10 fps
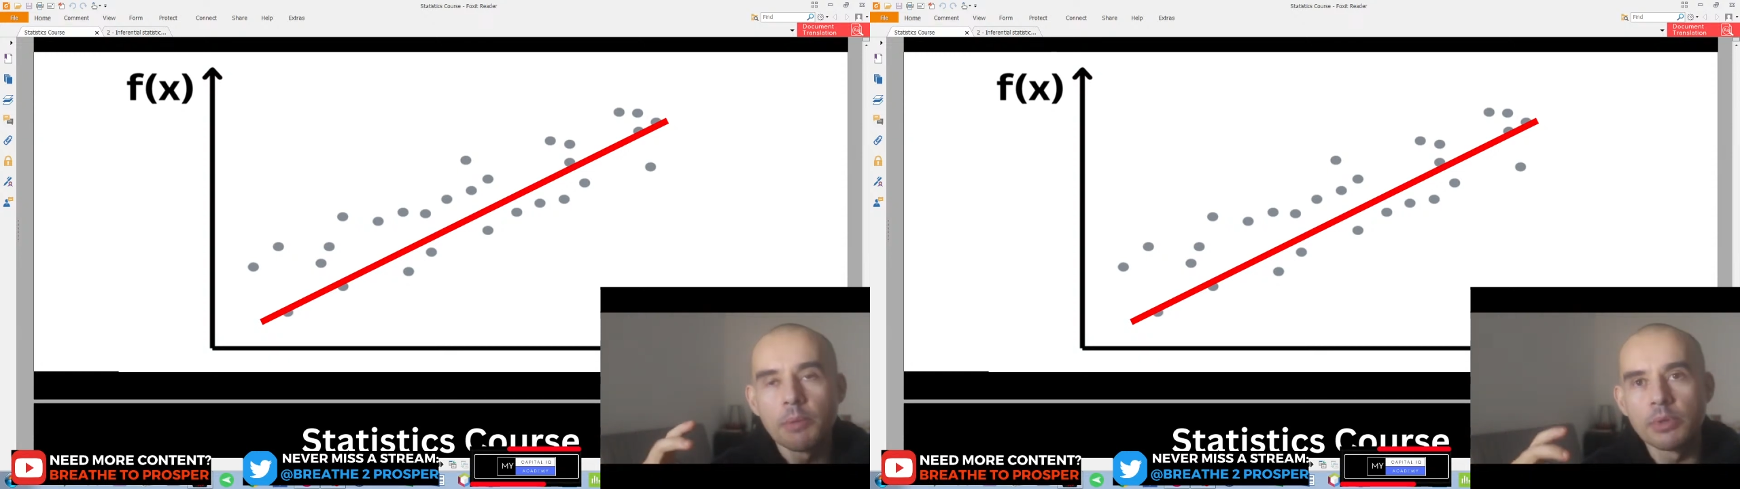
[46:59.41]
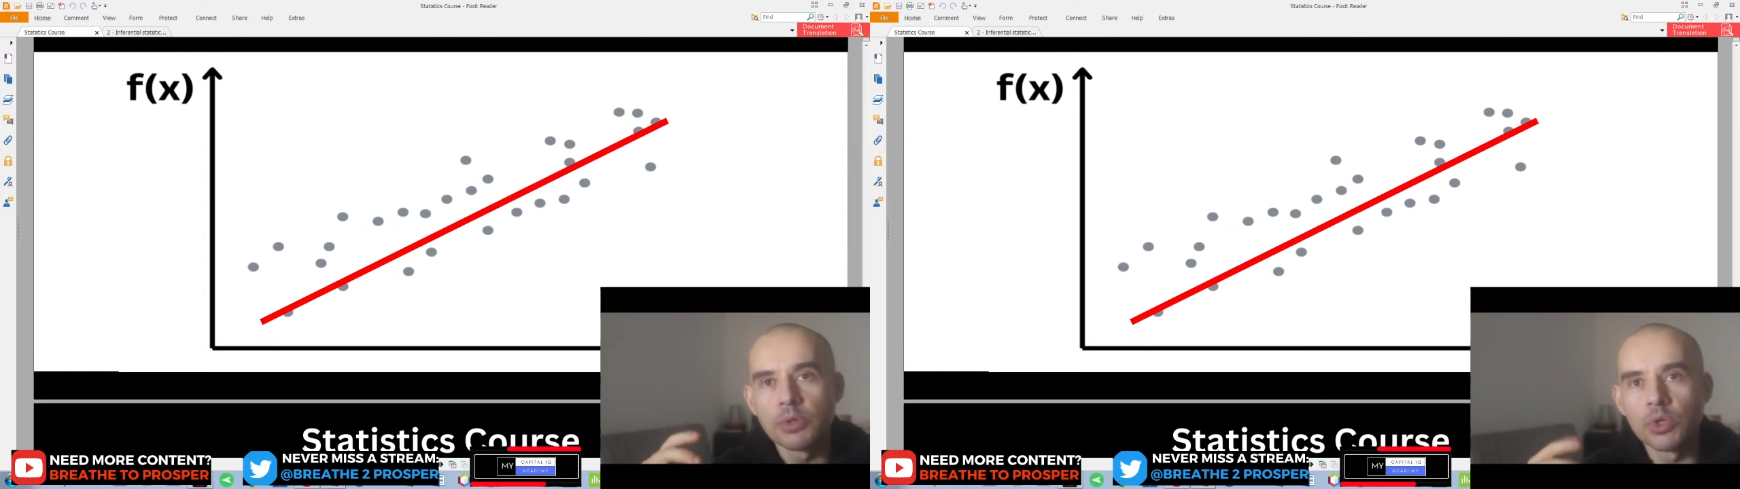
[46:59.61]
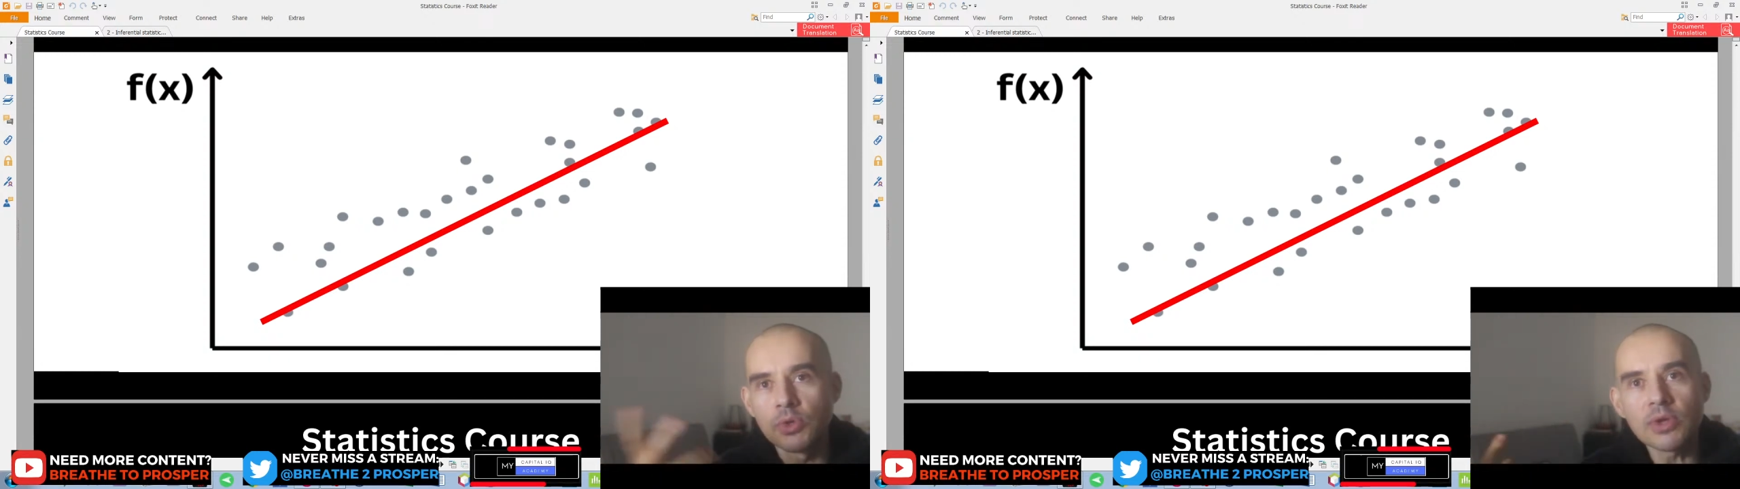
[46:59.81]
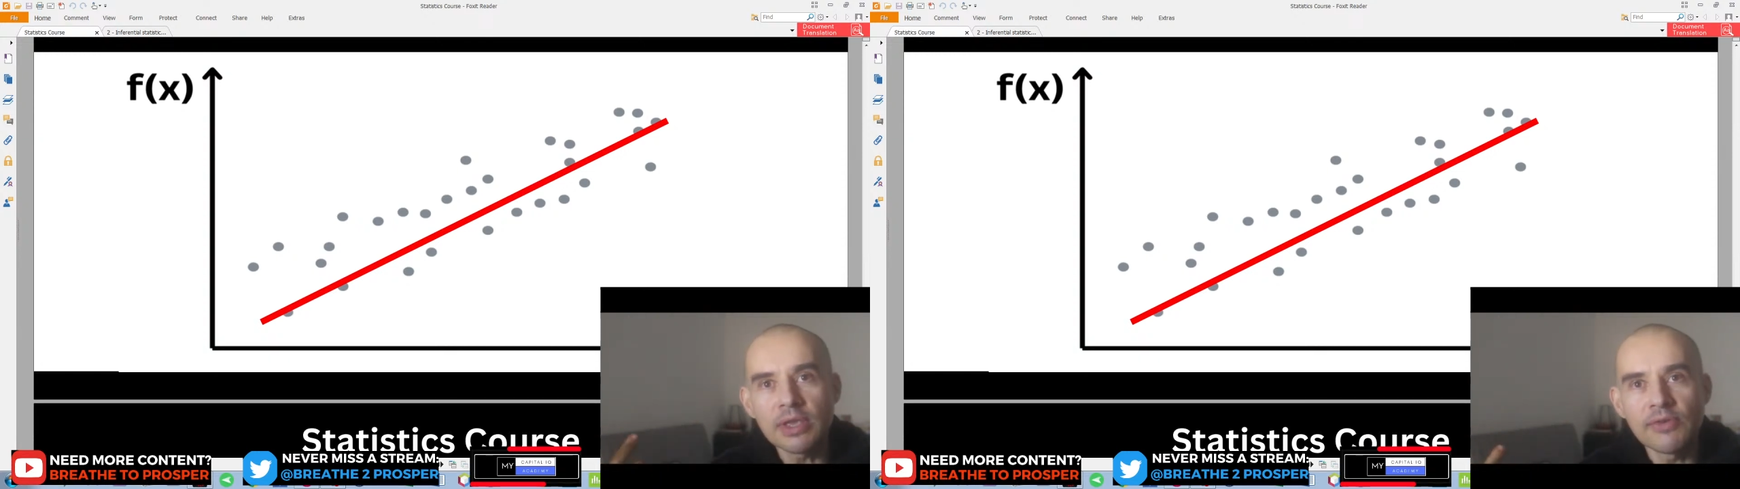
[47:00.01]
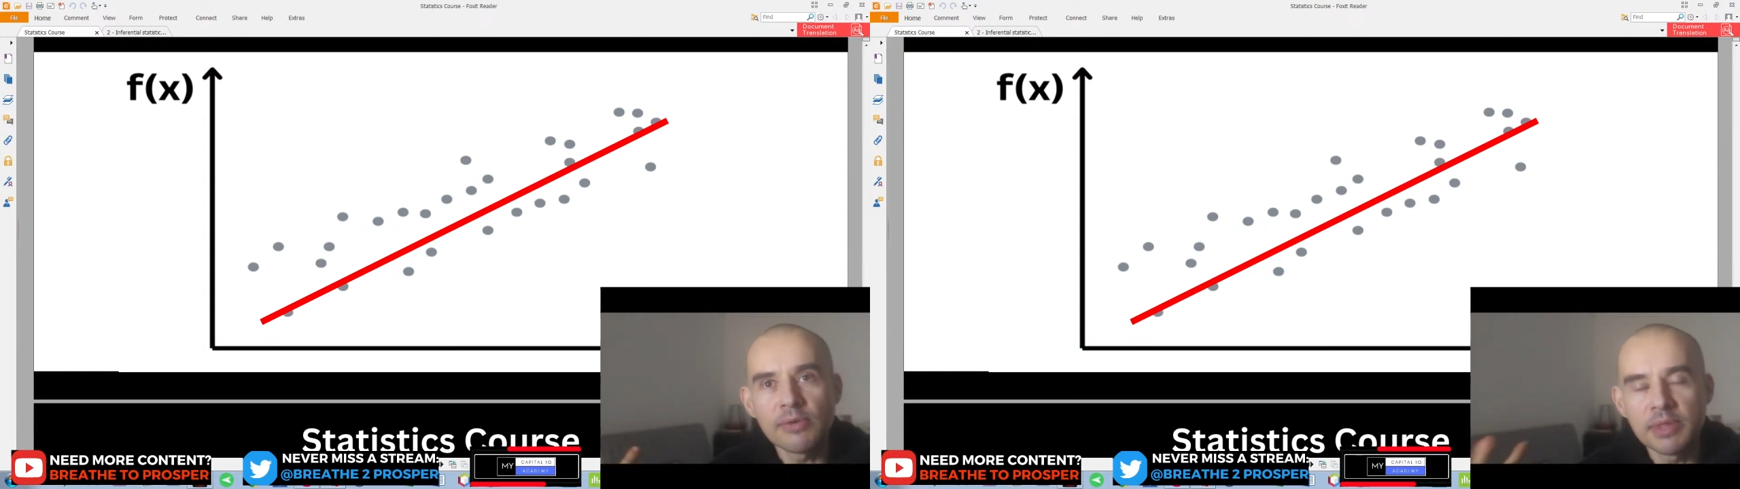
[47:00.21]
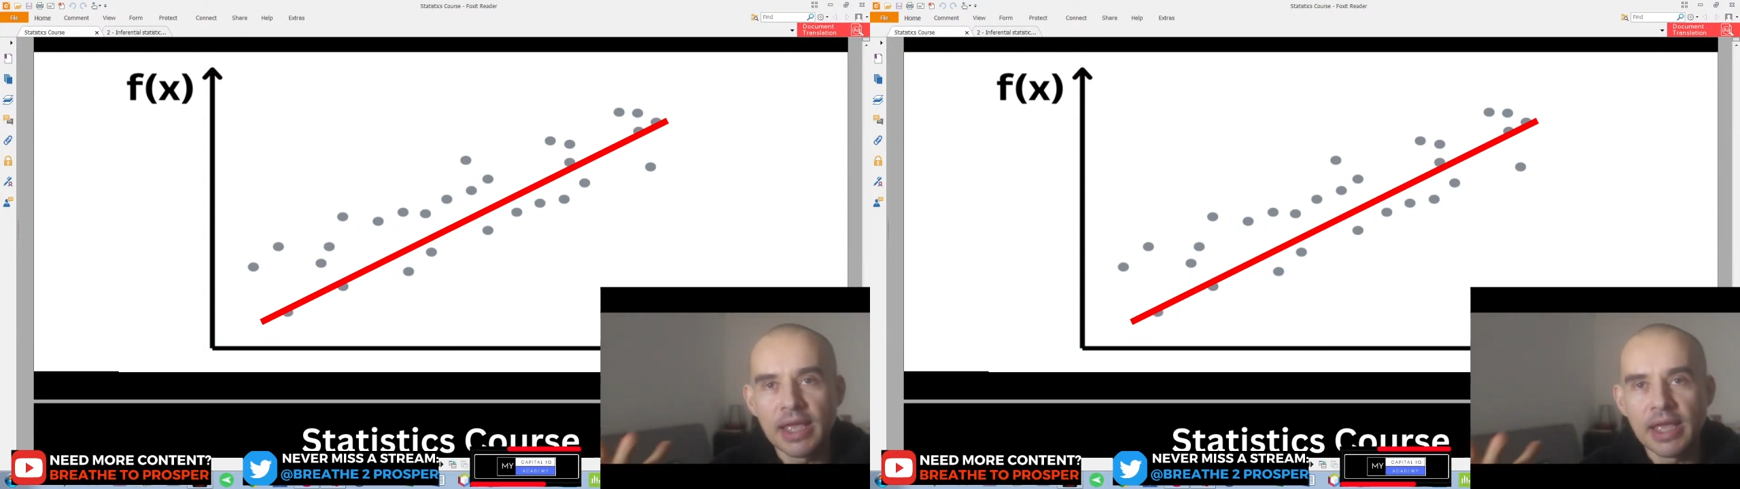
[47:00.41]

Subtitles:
but you don't give him the